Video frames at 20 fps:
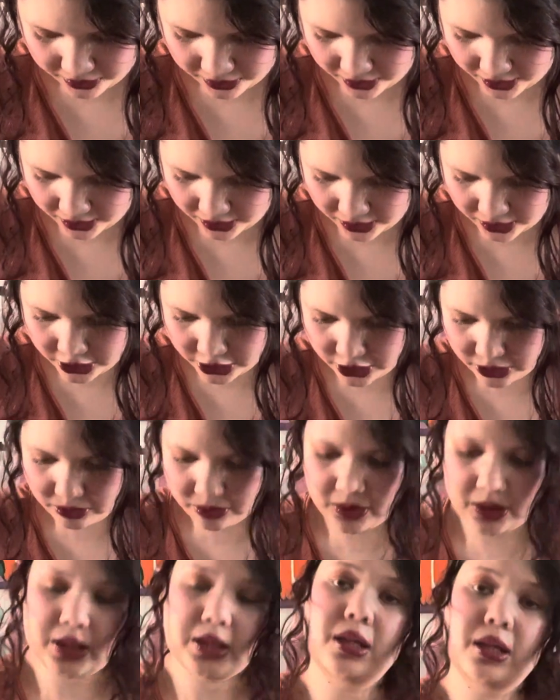I actually
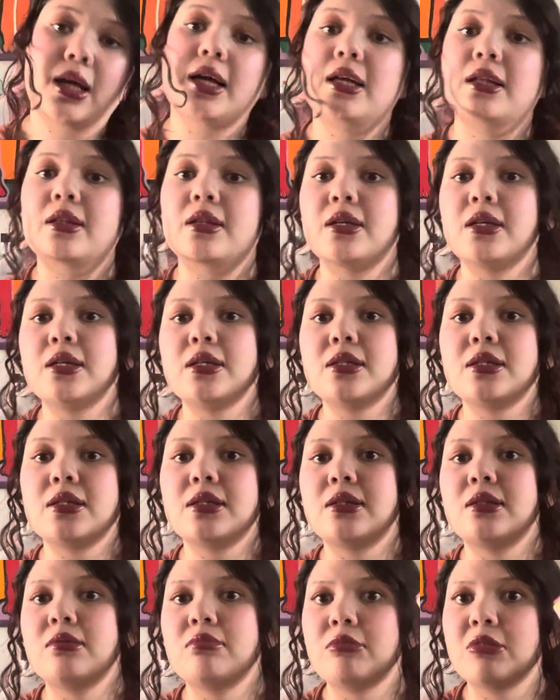really like
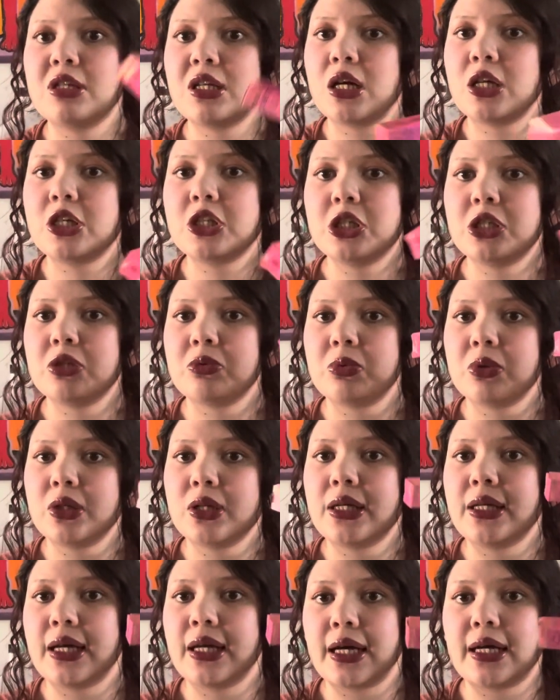this. This actually is
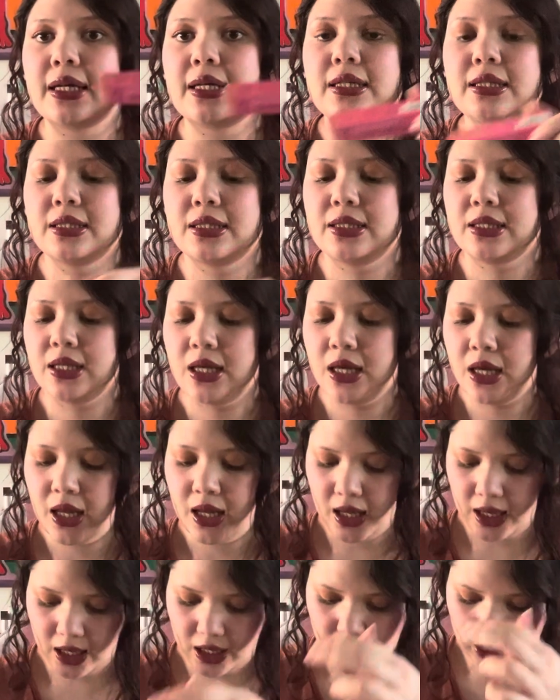really nice.
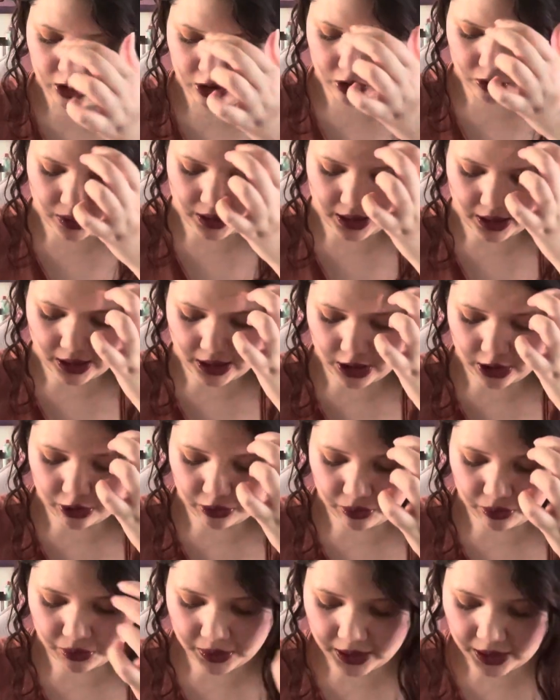And you get like
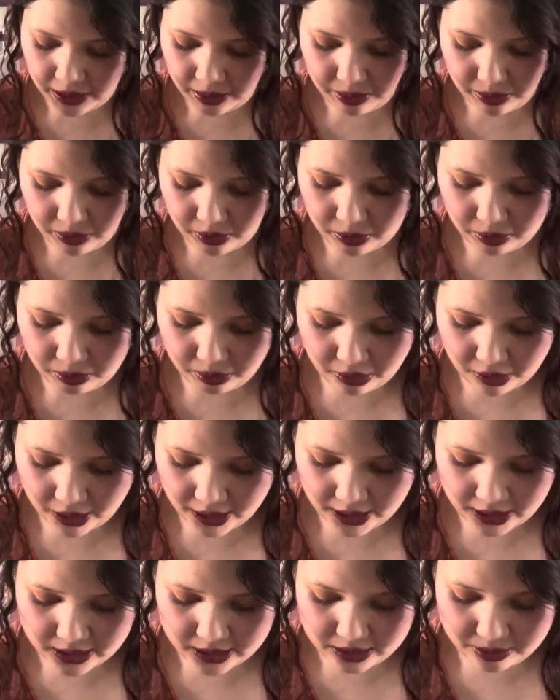3
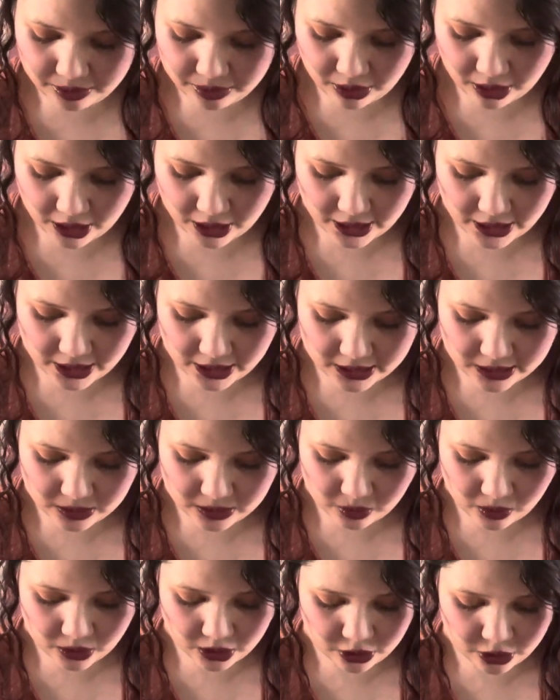brand products,
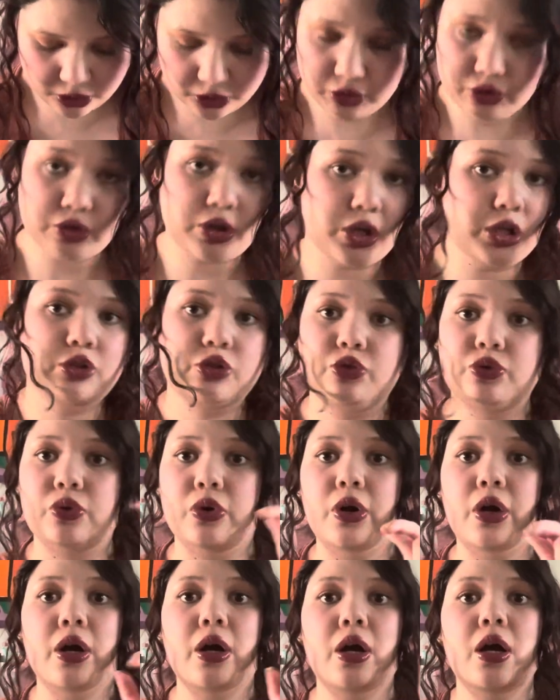2
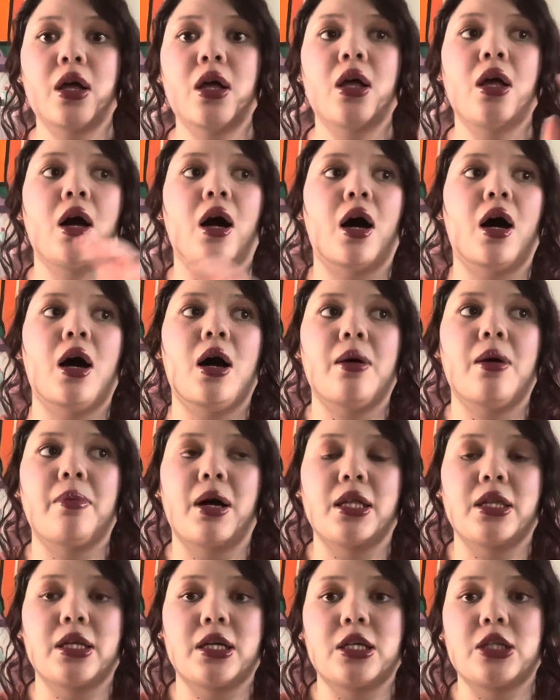drugstore. I
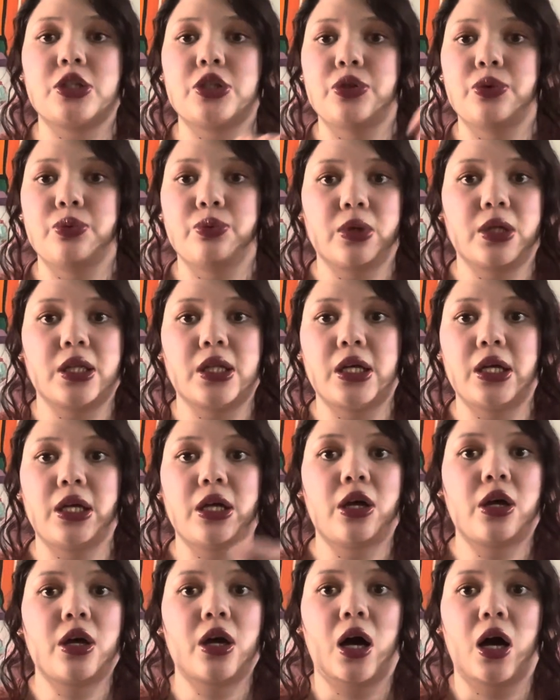think it's a really
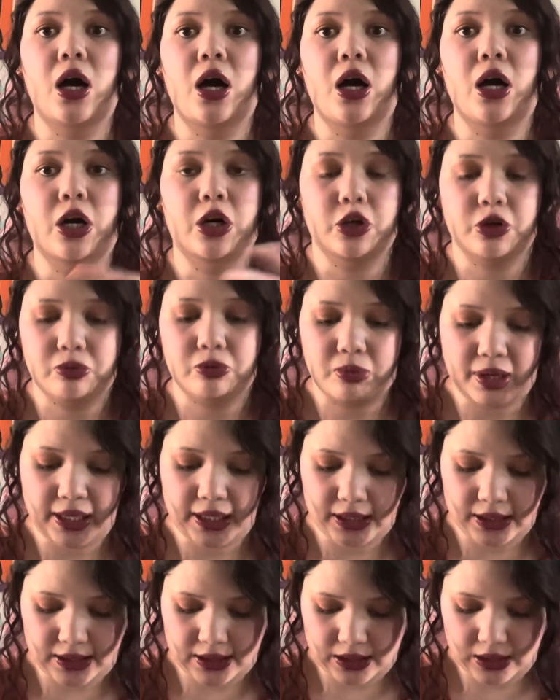
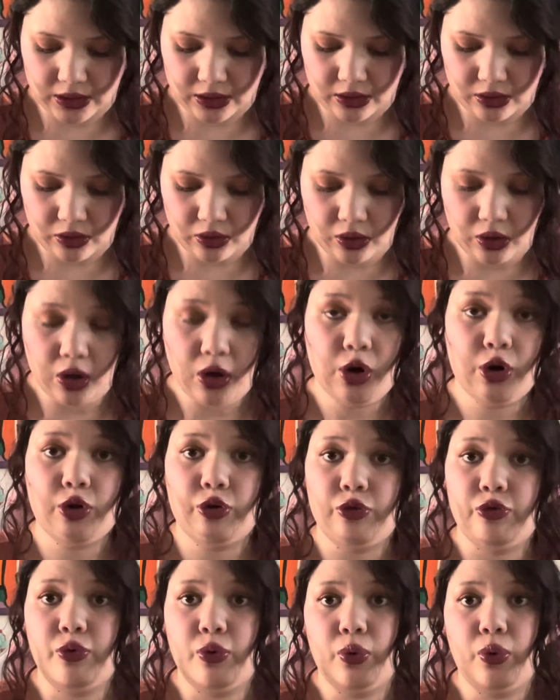great deal
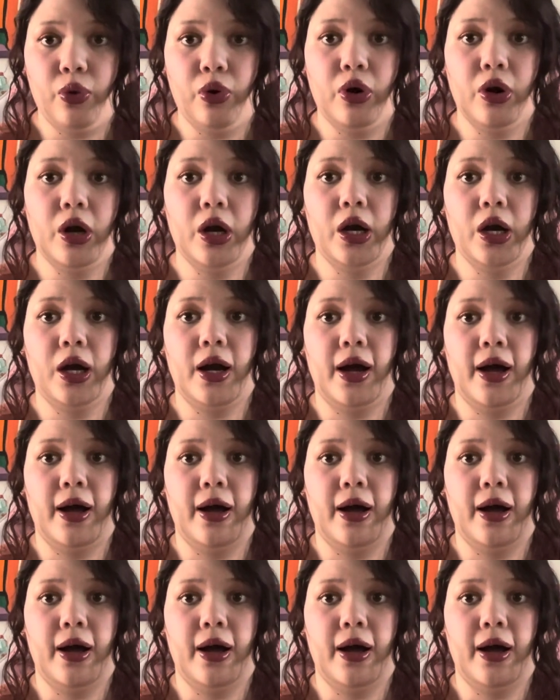for